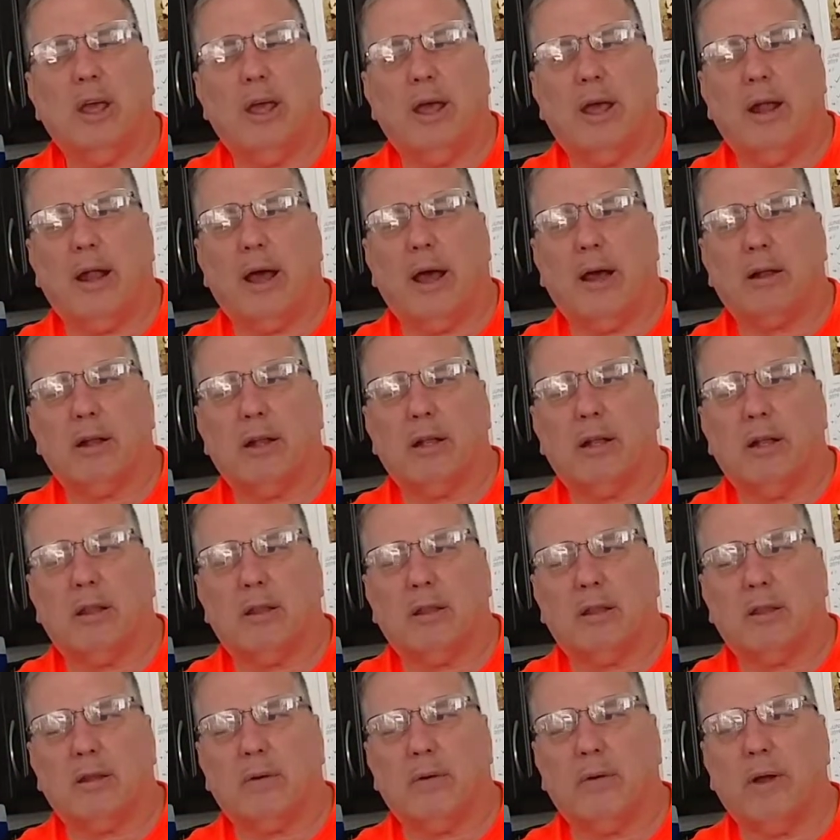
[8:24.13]
and out of the
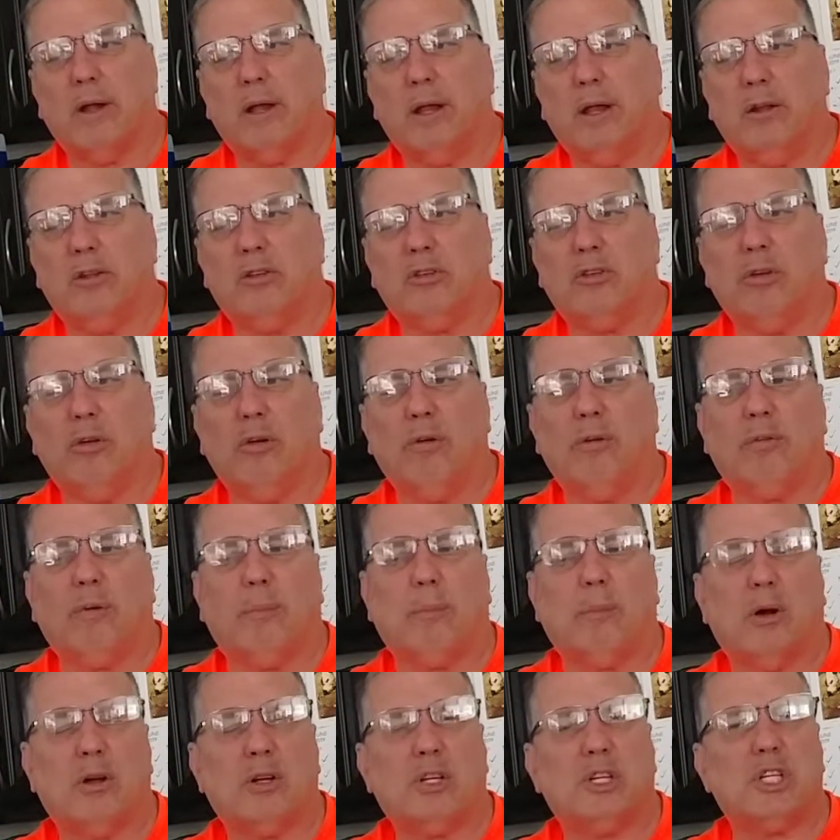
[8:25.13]
3, 2 of
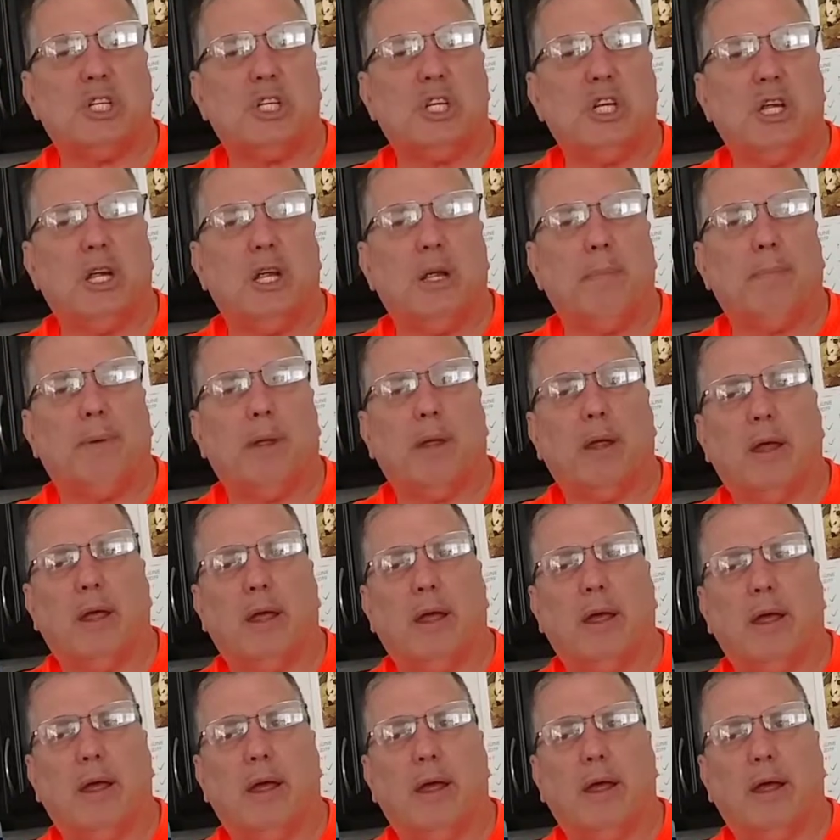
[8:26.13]
them are cheap,
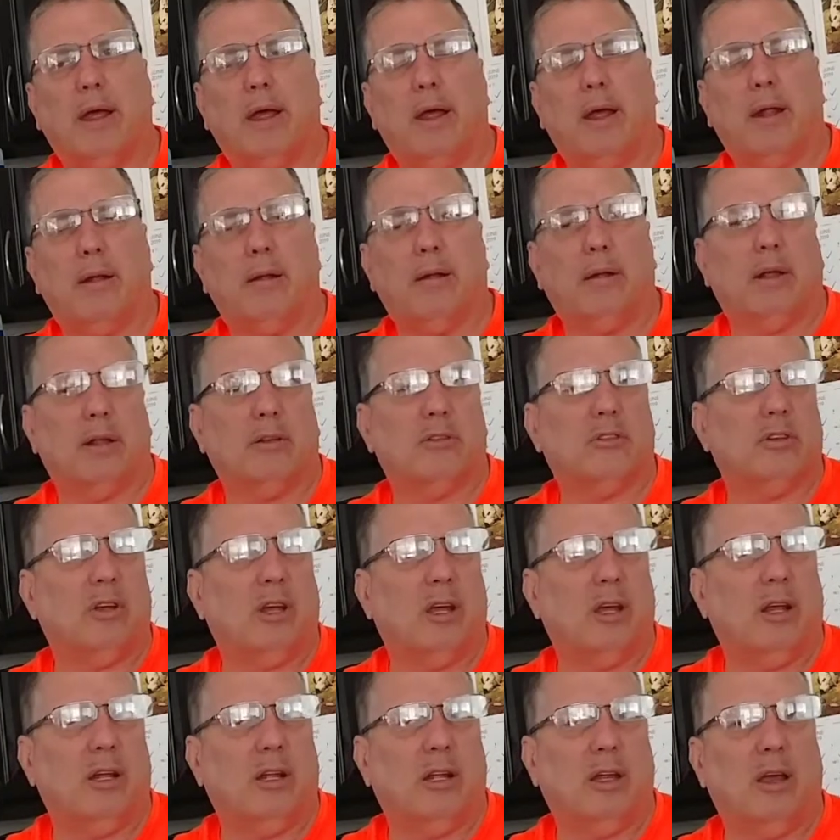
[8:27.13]
and let's
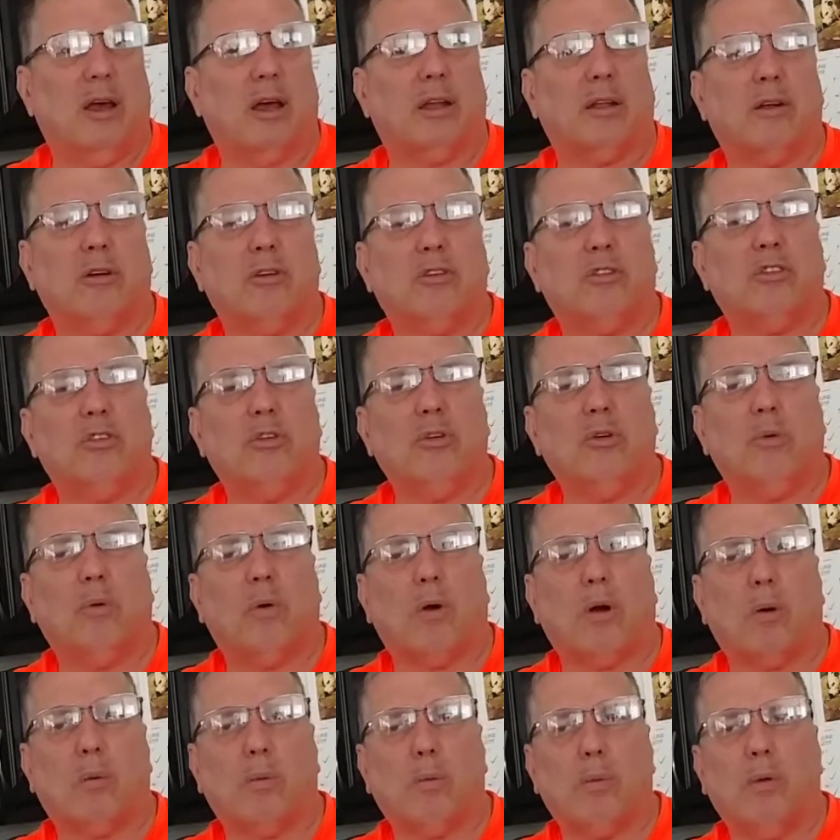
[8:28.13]
say the other
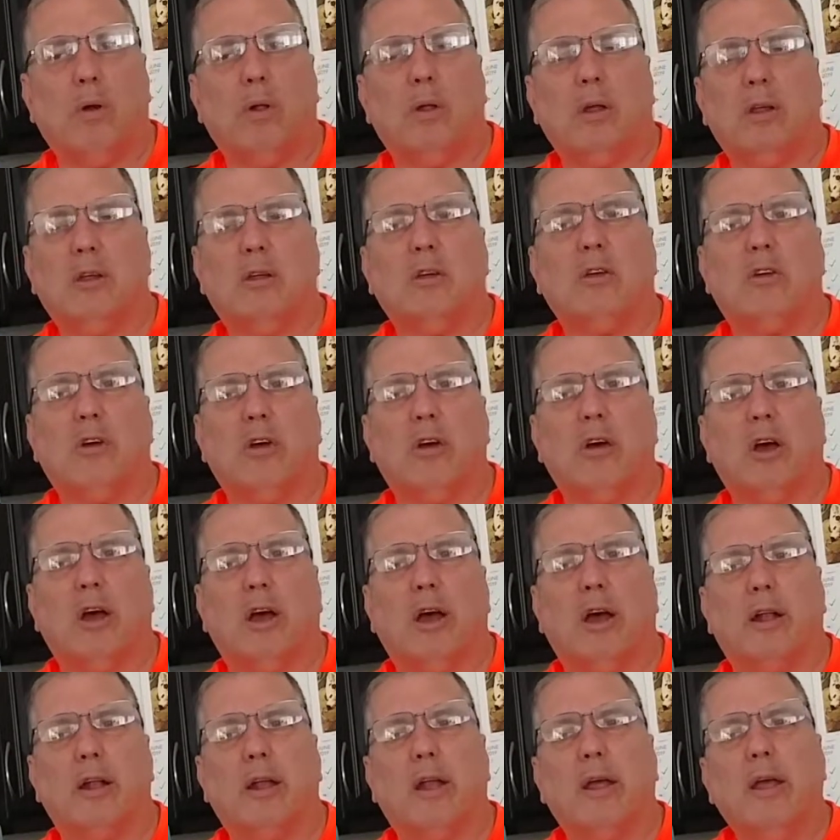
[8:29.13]
2 are really
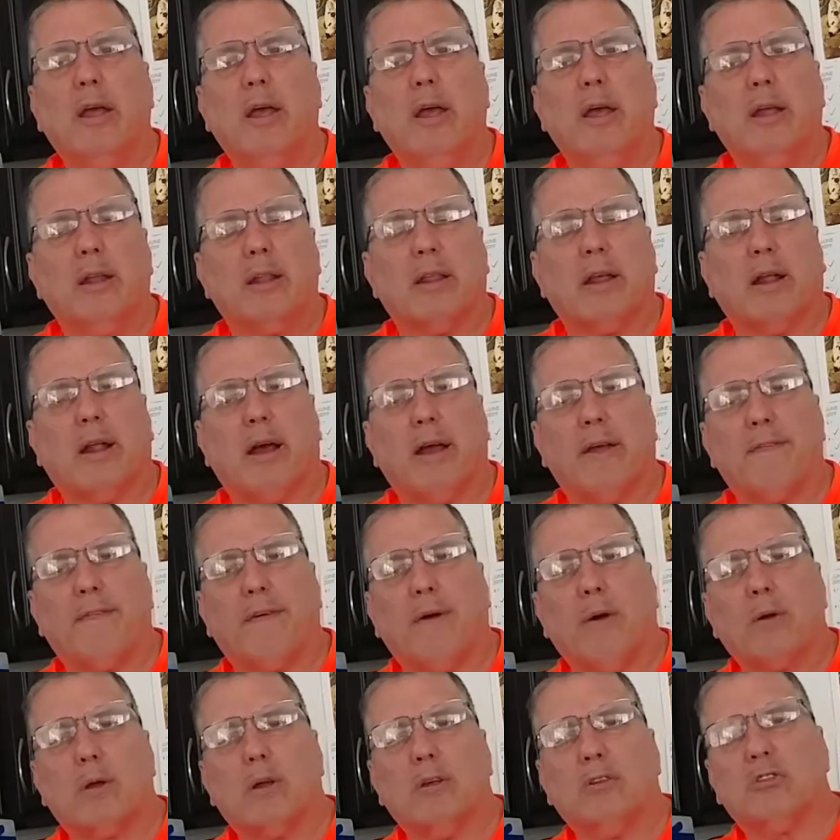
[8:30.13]
good, that I
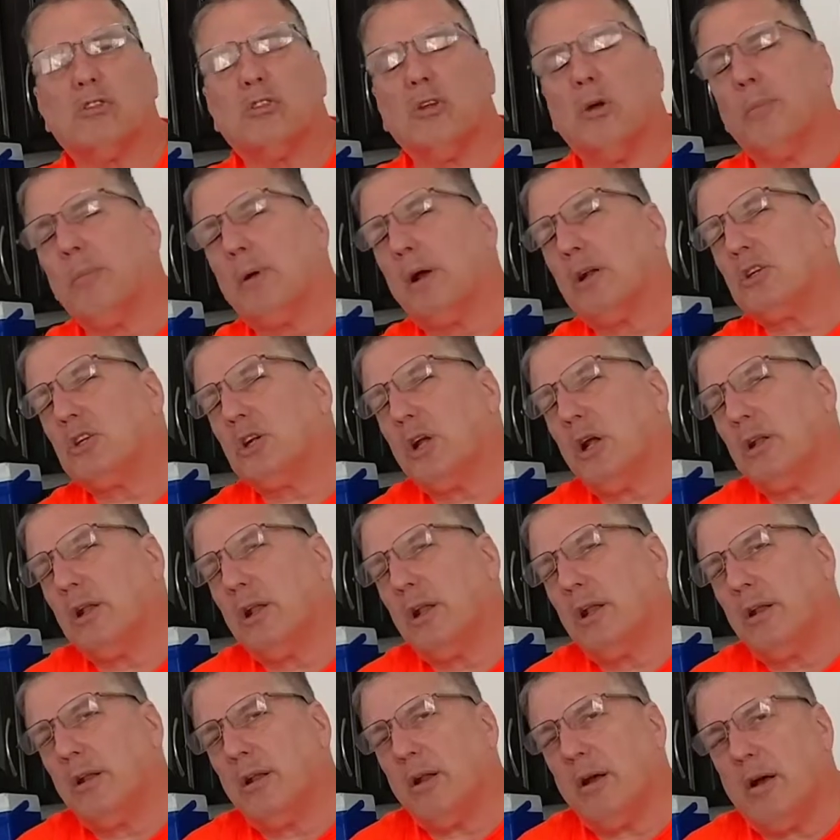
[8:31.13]
focus so much on
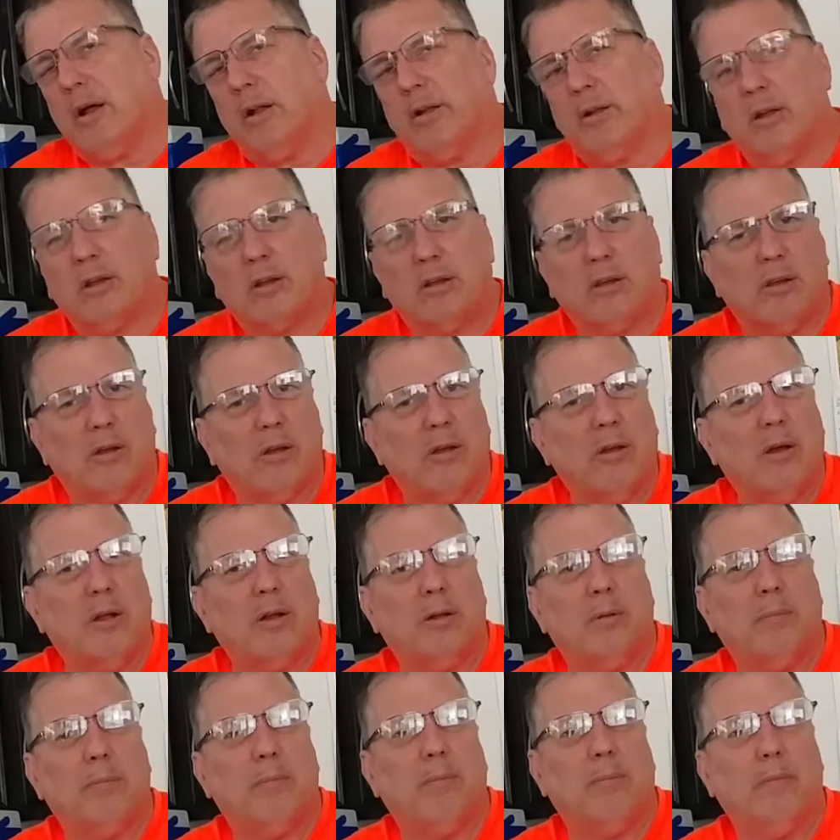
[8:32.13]
the
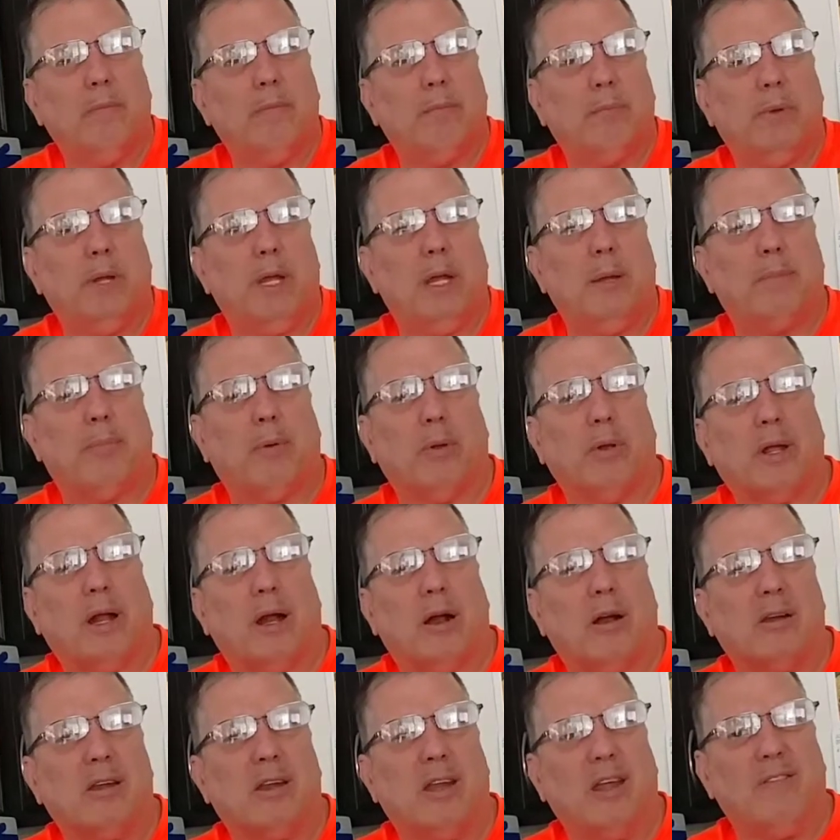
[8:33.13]
good people that
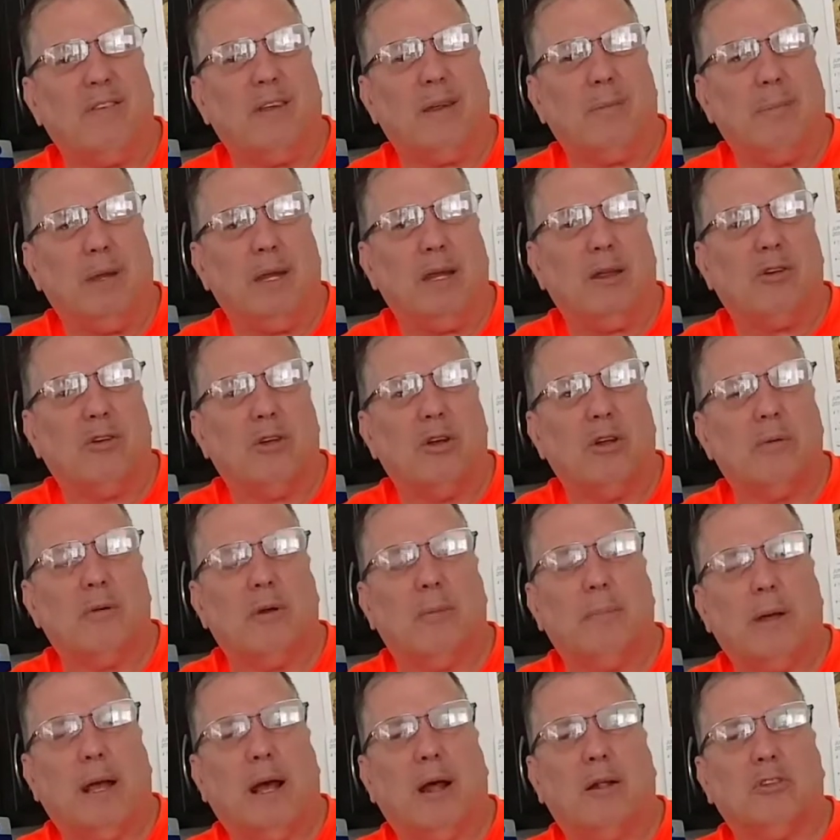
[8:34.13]
are giving me good
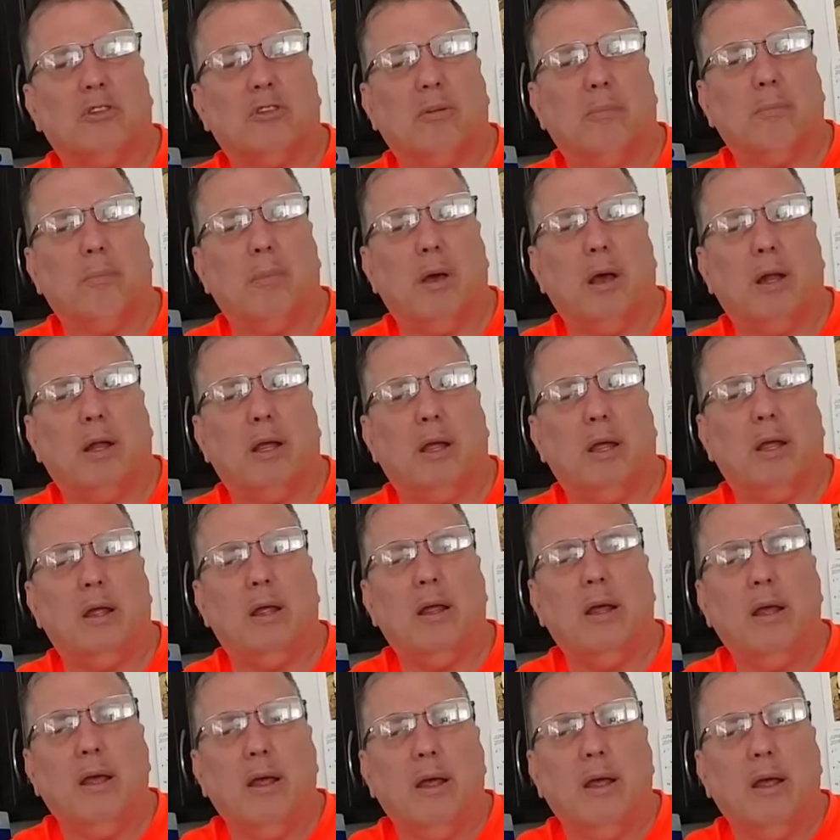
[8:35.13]
amounts of money